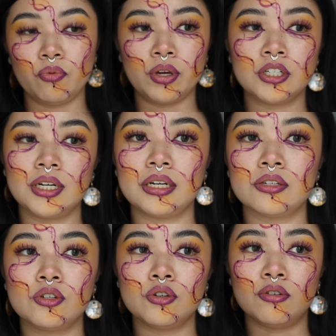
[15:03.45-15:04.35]
which
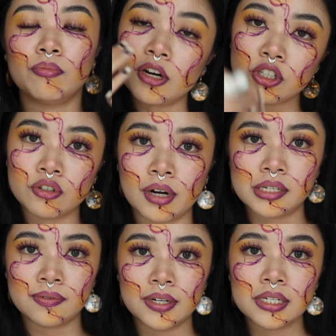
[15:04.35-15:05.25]
is to
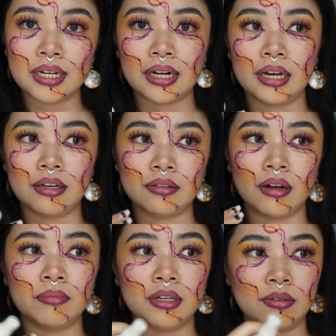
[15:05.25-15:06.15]
moisturize first, and I
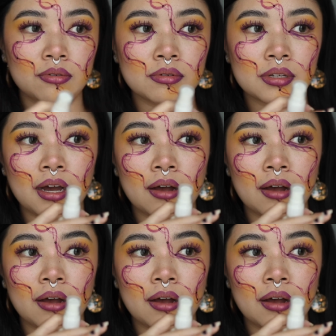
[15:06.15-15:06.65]
normally use